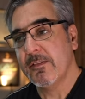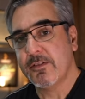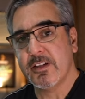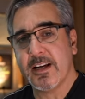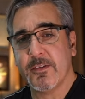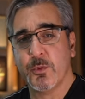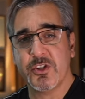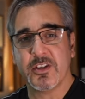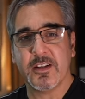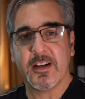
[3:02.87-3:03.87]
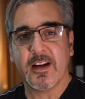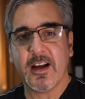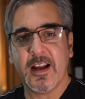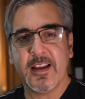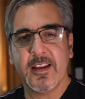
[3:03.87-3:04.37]
for that, which
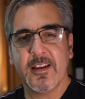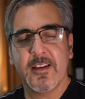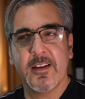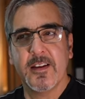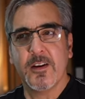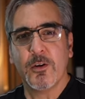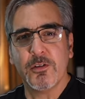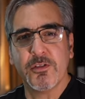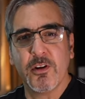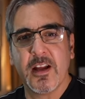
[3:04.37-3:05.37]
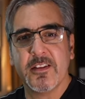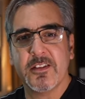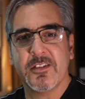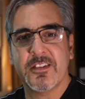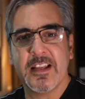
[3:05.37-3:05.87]
I also
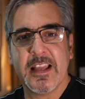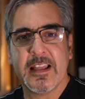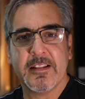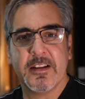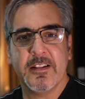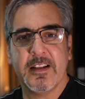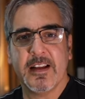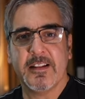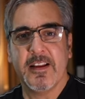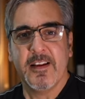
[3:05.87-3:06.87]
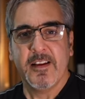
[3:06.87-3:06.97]
understand that